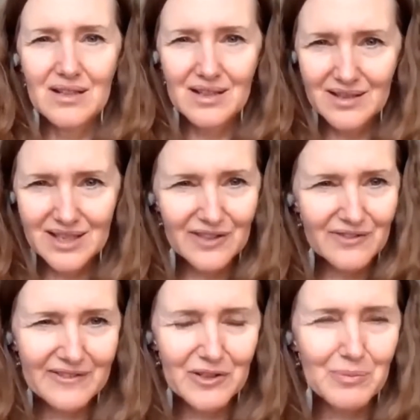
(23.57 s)

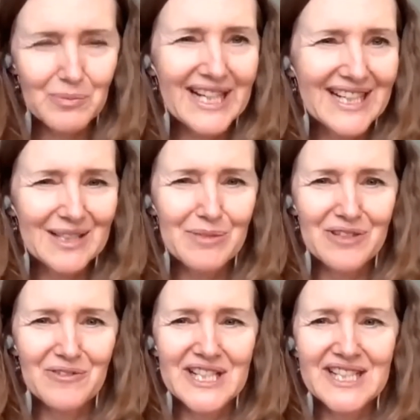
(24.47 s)
survival mechanism
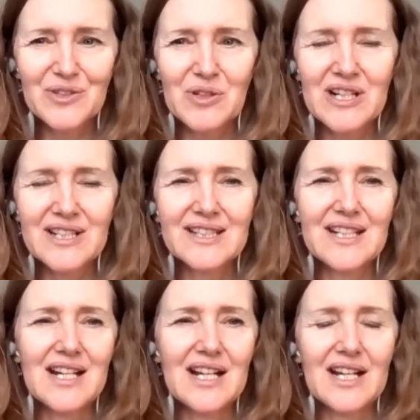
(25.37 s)
and resource.
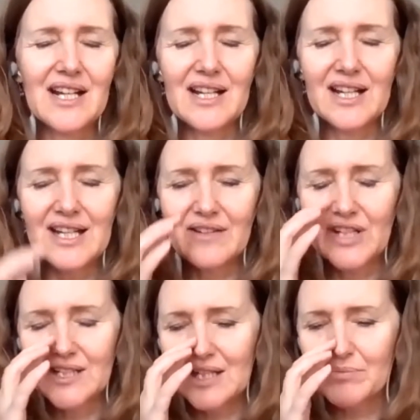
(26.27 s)
And I gave an
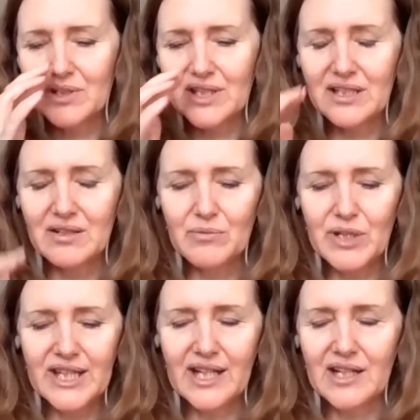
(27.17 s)
example
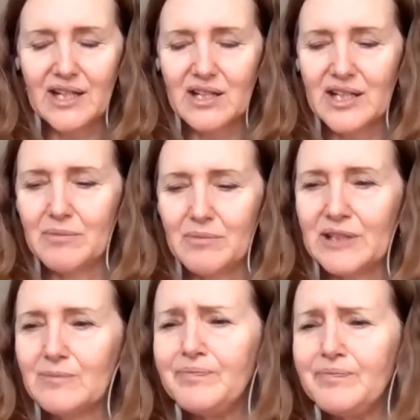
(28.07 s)
with Karen,
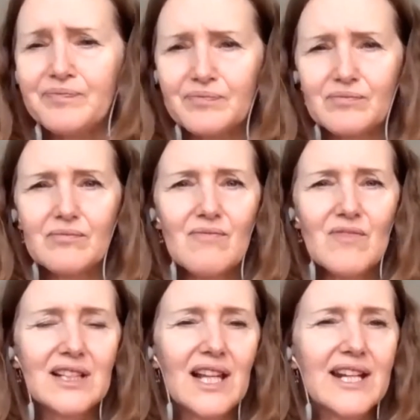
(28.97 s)
but
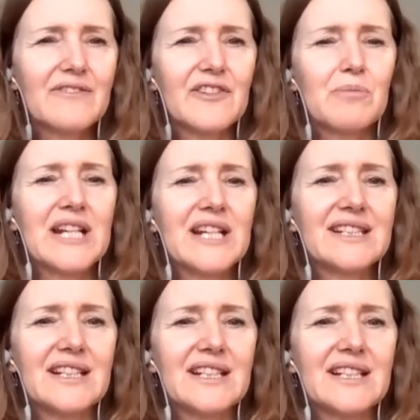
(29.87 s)
like for me
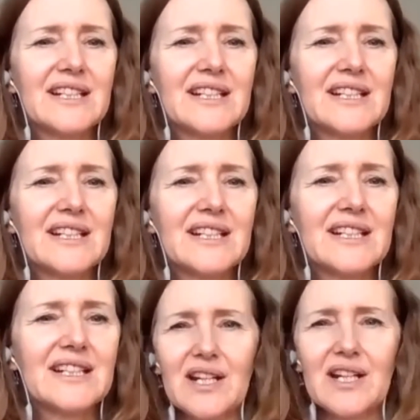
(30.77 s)
as a young
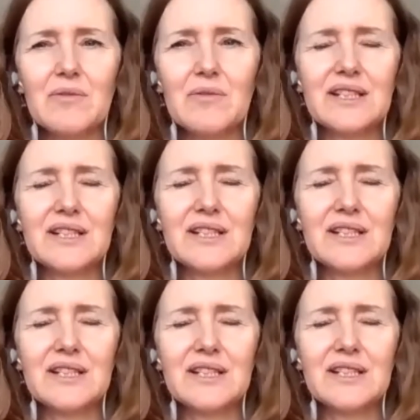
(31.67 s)
person, I was
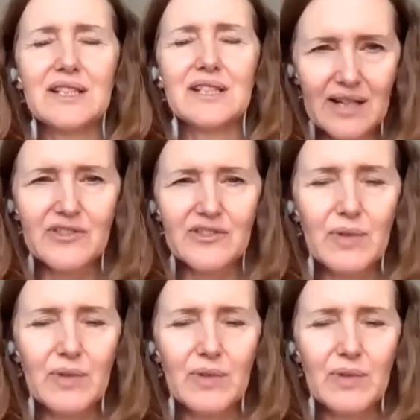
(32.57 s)
in
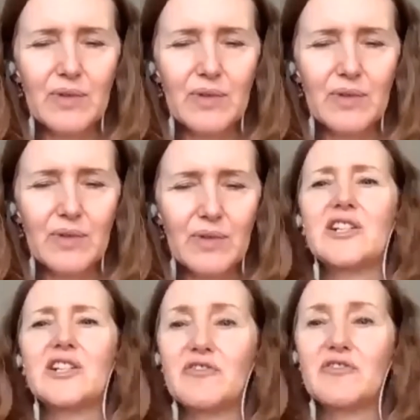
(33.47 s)
several ways really
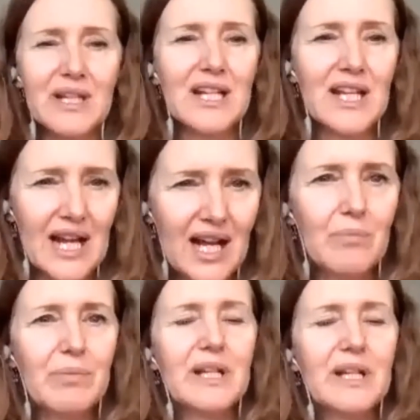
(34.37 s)
discouraged from
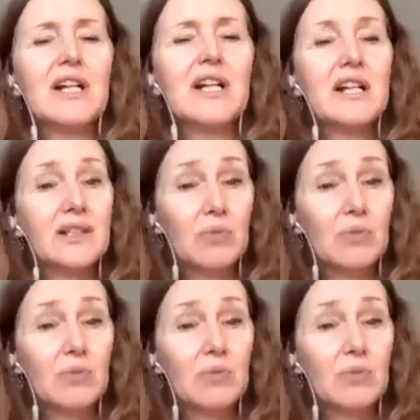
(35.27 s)
speaking up.